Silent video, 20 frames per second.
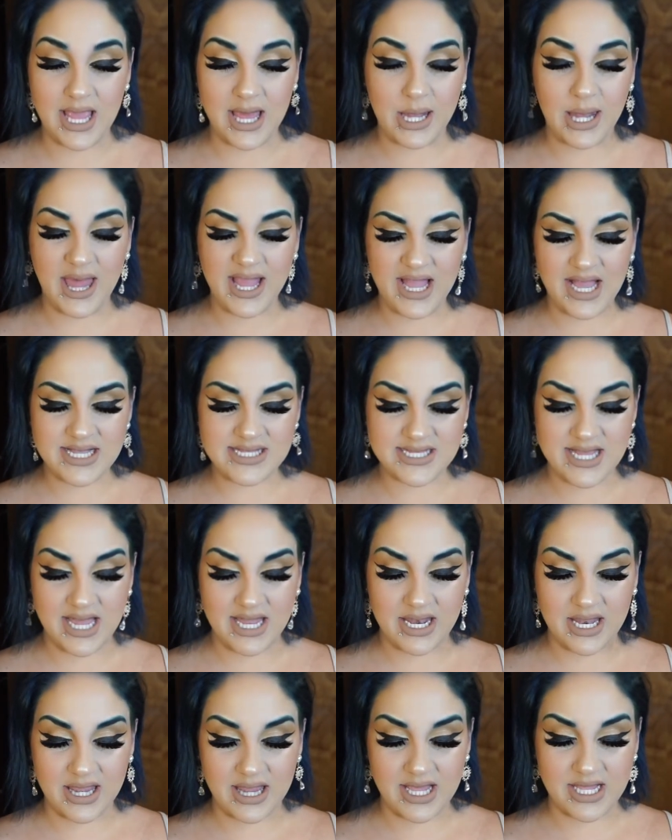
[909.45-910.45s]
And like I
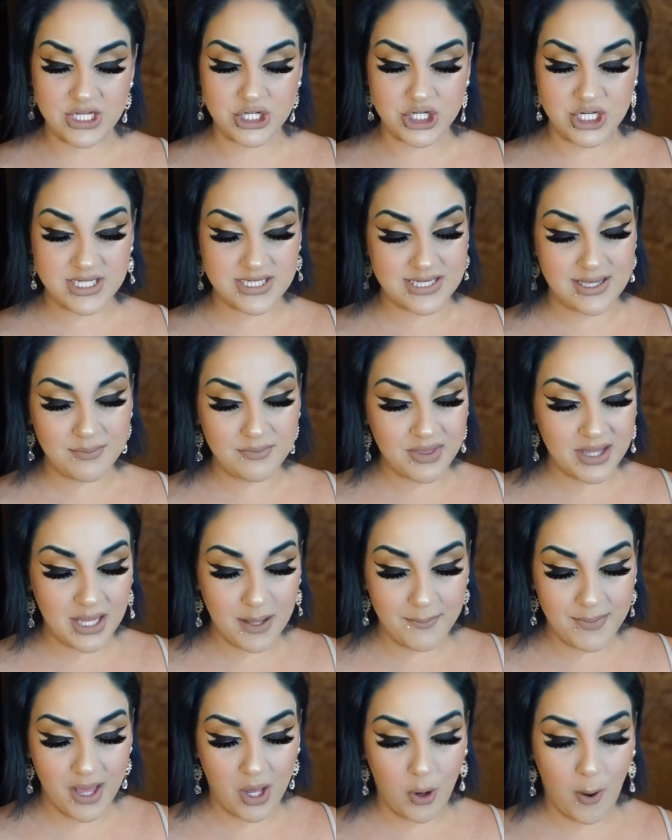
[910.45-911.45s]
said, it's just something
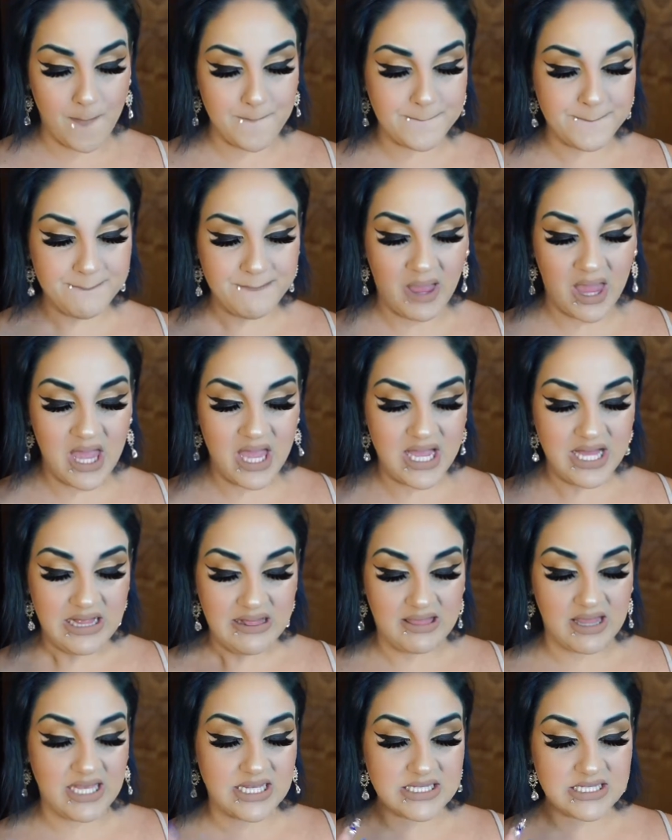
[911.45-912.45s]
about
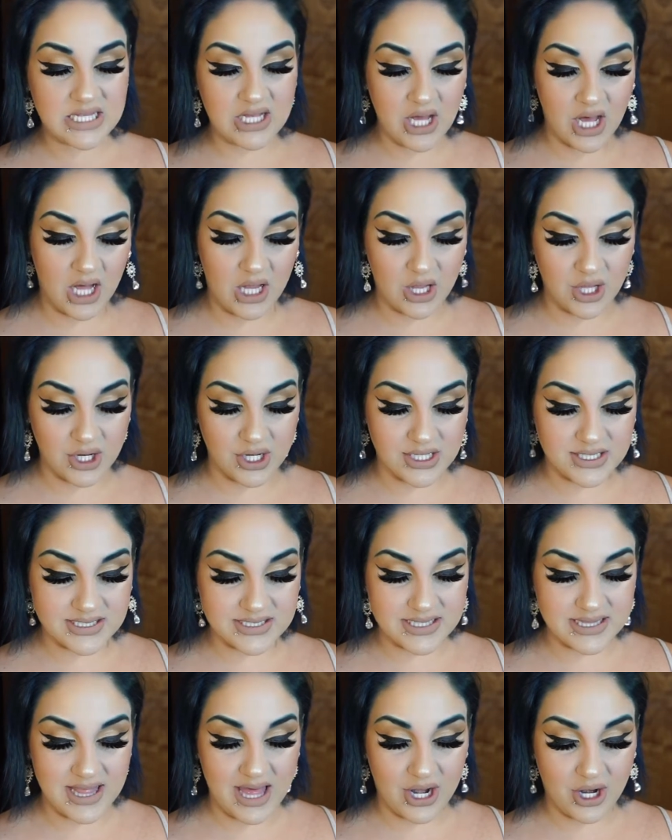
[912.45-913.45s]
these
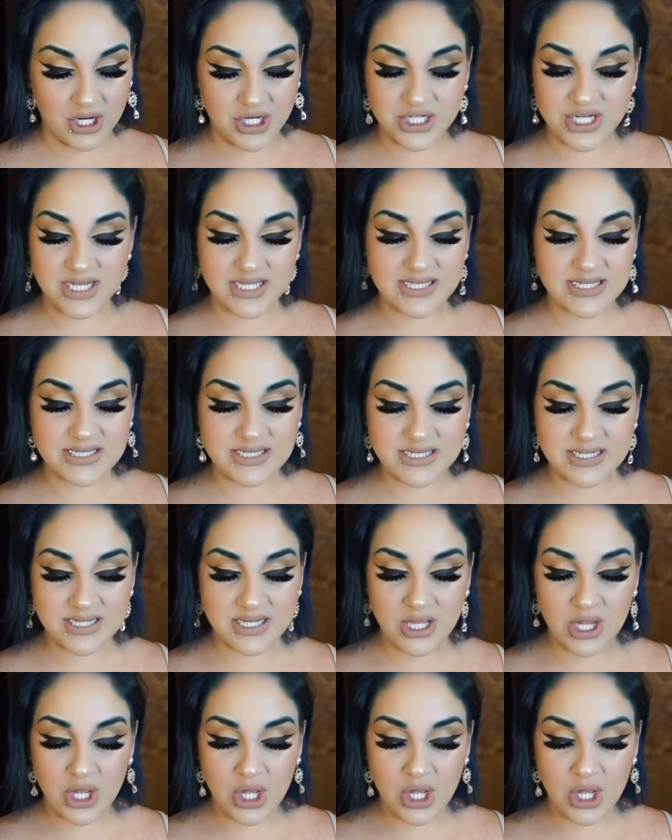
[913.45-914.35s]
colors that are just